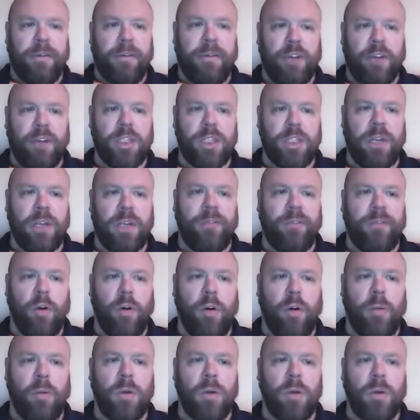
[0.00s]
First and
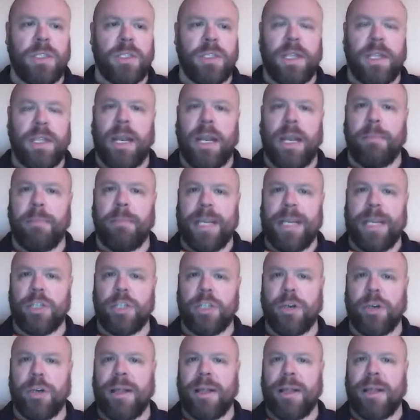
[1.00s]
foremost, uh, be
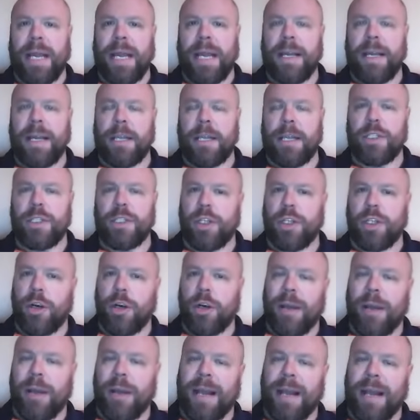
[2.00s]
sure to like,
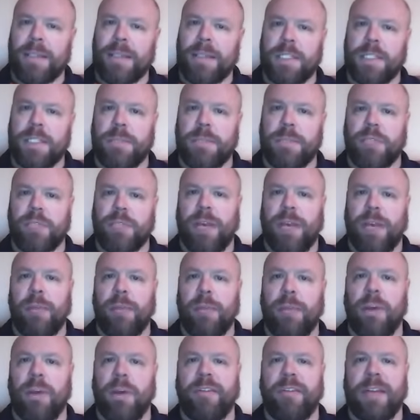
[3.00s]
share, and
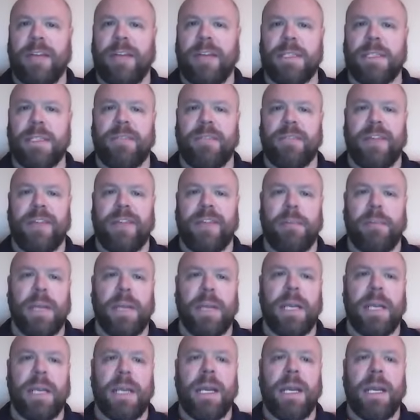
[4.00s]
subscribe with your friends and
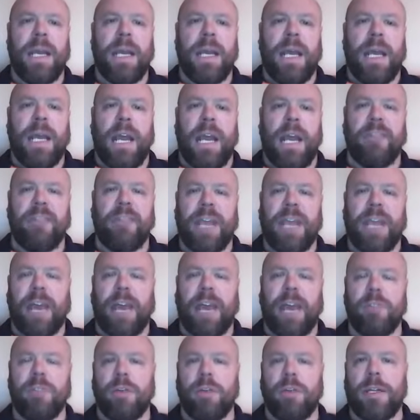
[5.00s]
family if you
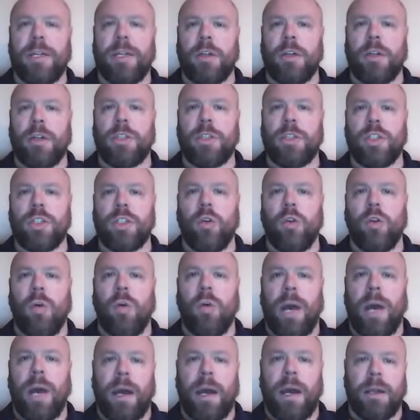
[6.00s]
haven't already done
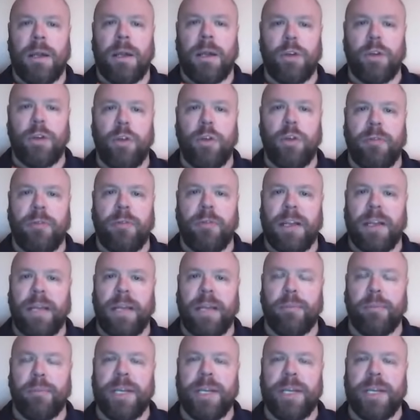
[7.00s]
so. I uh, do greatly
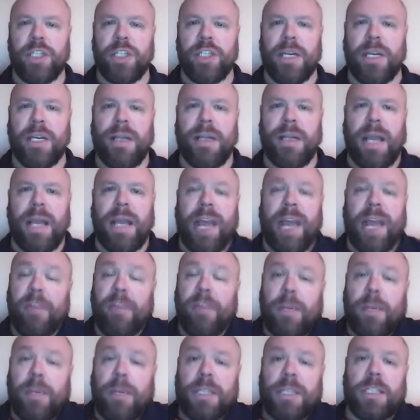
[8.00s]
appreciate
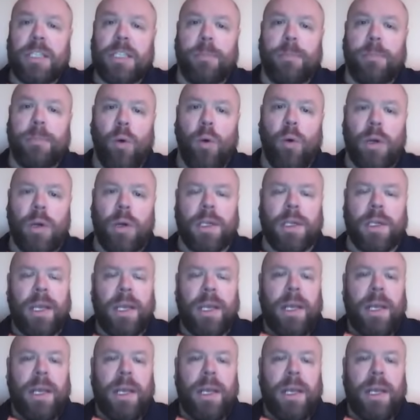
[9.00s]
everybody's support,